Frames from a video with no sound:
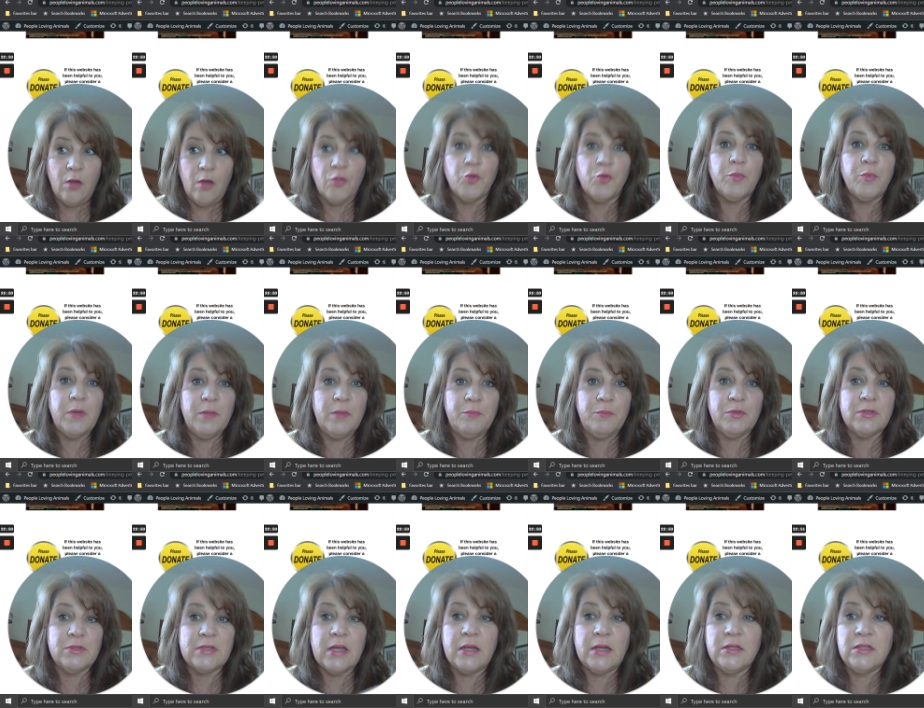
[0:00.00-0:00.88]
other
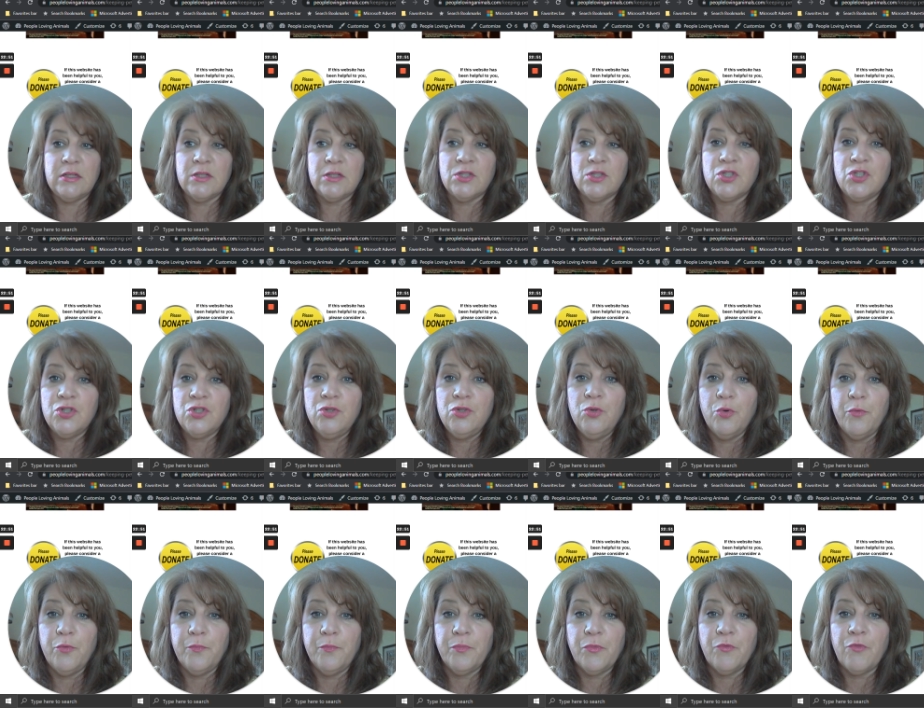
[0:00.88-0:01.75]
people's ideas
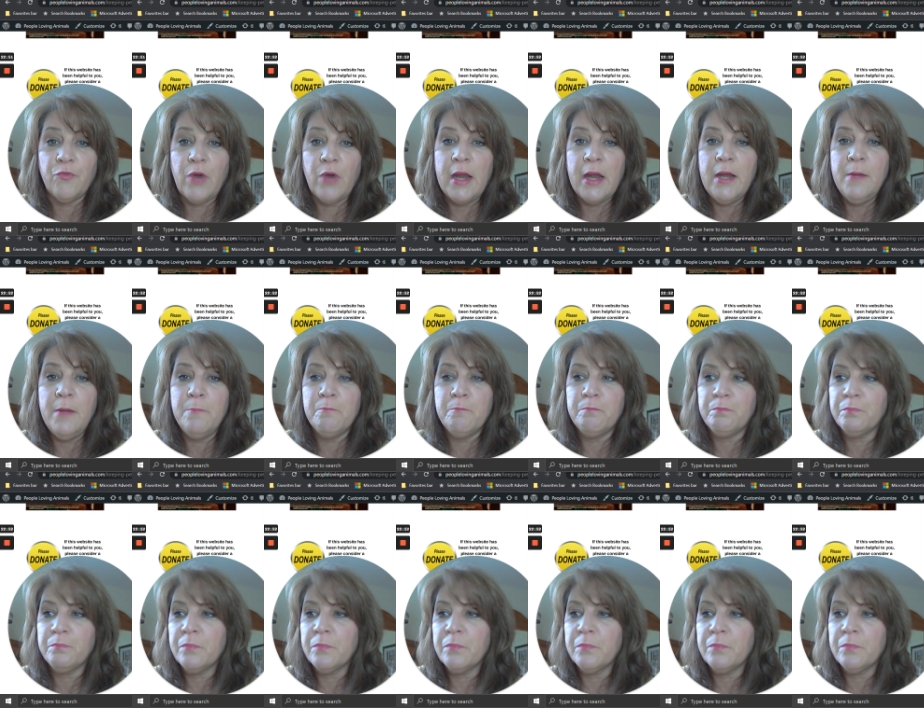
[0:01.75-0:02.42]
too, right?